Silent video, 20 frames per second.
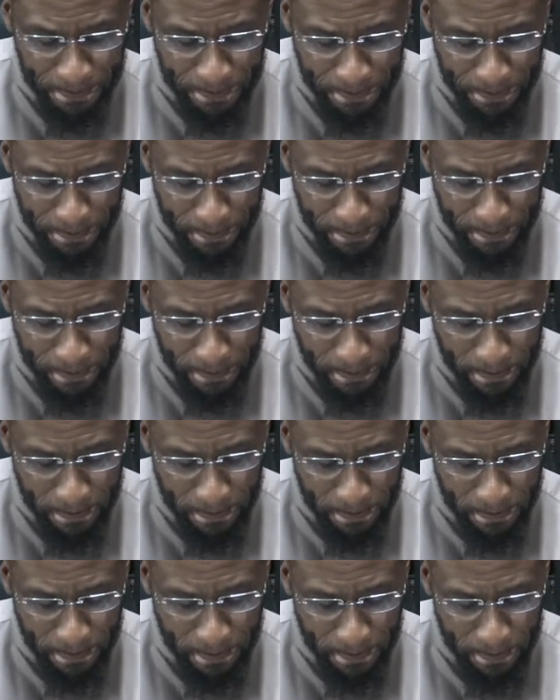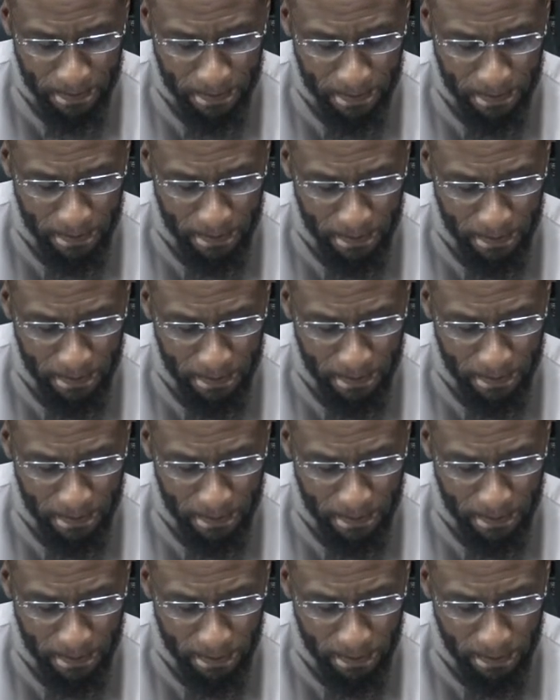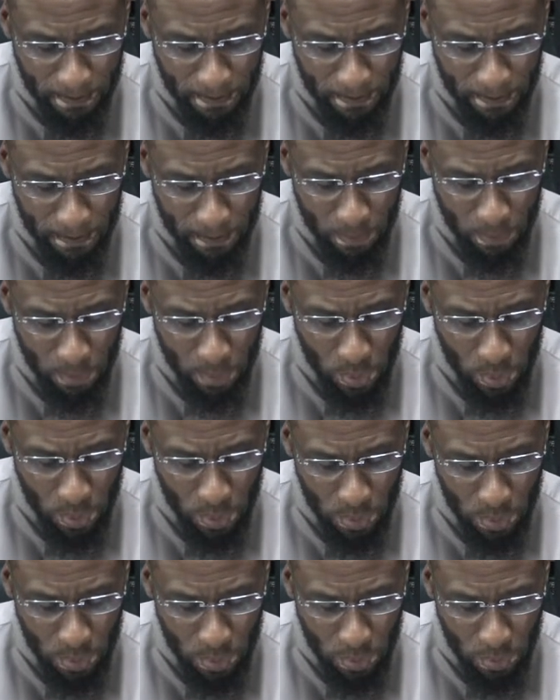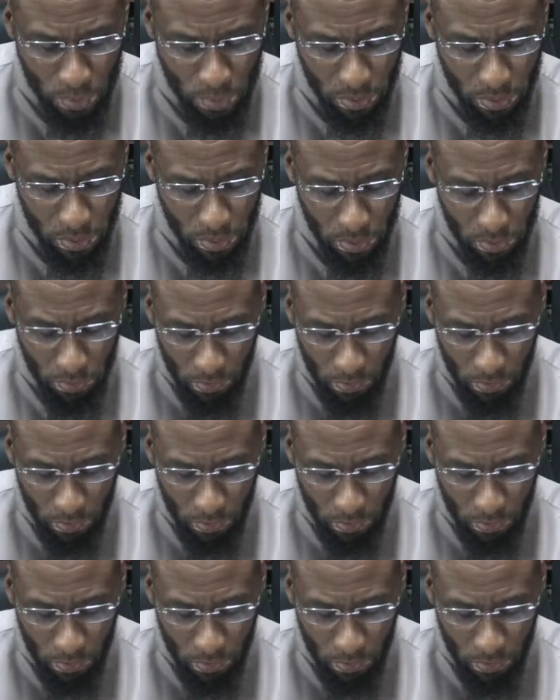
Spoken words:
Nobody speaks.